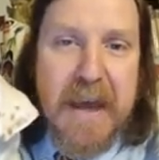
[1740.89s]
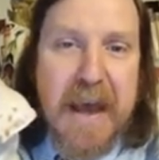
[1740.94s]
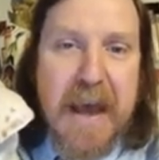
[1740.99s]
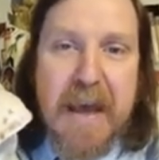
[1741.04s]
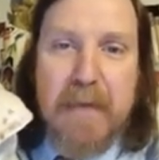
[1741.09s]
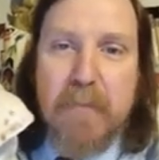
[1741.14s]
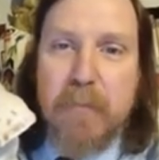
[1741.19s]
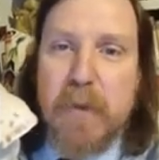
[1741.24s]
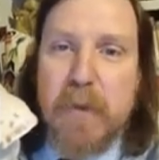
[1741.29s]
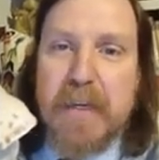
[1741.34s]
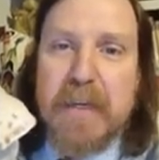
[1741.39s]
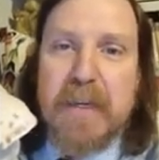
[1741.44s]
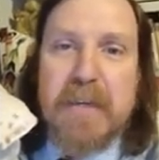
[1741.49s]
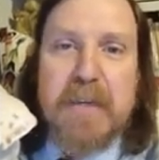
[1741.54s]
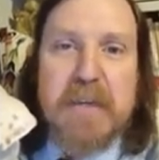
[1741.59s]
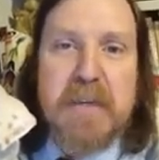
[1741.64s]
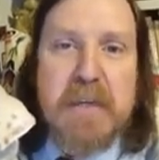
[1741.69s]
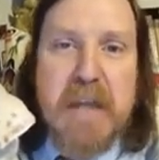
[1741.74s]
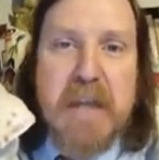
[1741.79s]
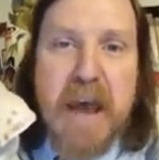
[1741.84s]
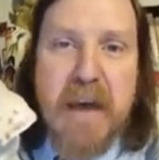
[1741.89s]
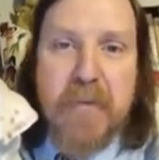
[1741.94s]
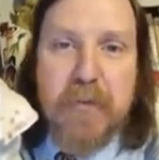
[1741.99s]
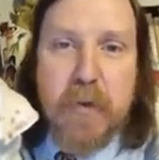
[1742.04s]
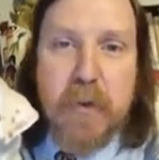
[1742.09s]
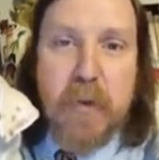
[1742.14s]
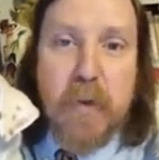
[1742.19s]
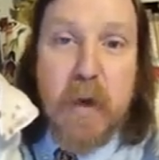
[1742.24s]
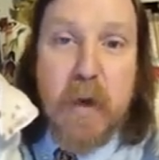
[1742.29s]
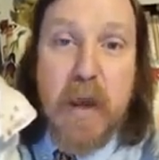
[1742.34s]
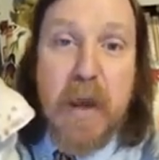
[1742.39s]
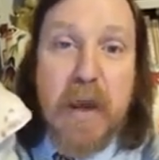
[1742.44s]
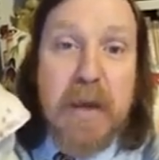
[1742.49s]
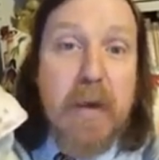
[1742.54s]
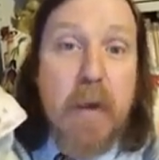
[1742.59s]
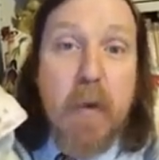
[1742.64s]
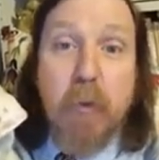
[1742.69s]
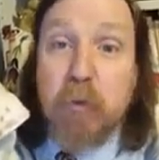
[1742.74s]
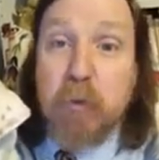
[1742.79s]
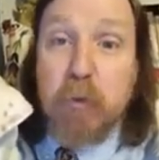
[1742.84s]
and we can never
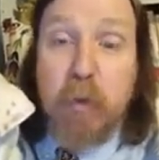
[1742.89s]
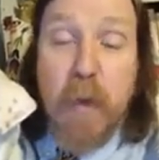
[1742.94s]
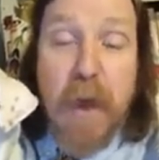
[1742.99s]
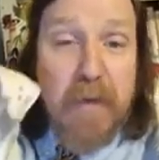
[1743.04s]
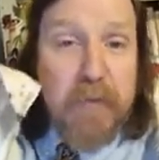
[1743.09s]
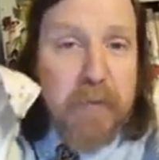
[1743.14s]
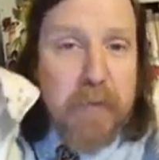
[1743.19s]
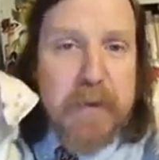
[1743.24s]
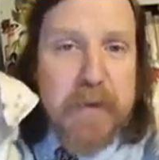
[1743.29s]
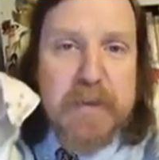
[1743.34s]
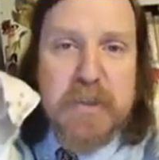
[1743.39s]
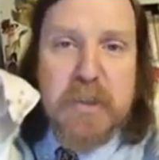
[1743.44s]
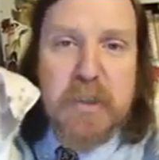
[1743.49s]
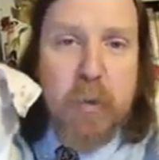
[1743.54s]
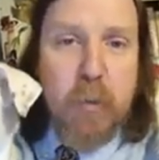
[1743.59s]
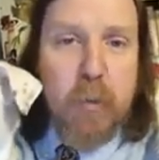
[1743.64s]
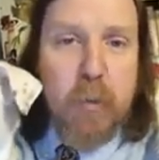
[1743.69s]
leverage the